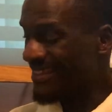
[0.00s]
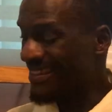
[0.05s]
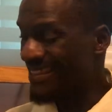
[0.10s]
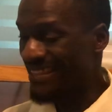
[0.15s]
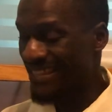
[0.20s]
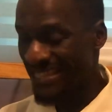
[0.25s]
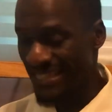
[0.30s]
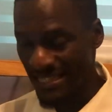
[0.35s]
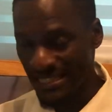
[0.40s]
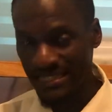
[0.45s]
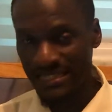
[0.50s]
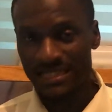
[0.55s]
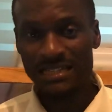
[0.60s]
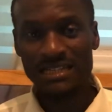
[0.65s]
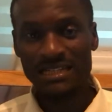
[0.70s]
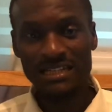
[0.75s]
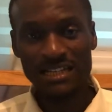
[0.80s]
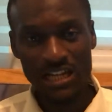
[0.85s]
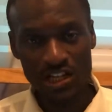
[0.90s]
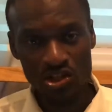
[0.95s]
these
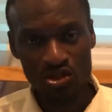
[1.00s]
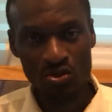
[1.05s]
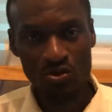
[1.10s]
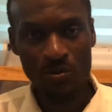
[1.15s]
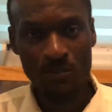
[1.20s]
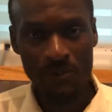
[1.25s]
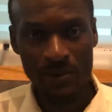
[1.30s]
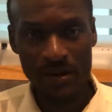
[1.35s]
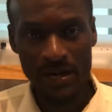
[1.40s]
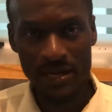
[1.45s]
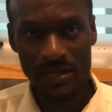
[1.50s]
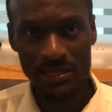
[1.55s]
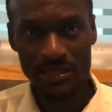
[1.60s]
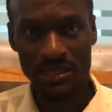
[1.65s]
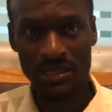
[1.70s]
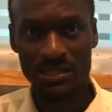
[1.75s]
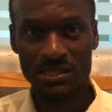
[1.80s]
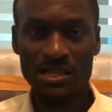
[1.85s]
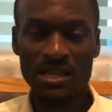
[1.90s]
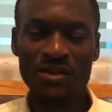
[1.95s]
national pricings.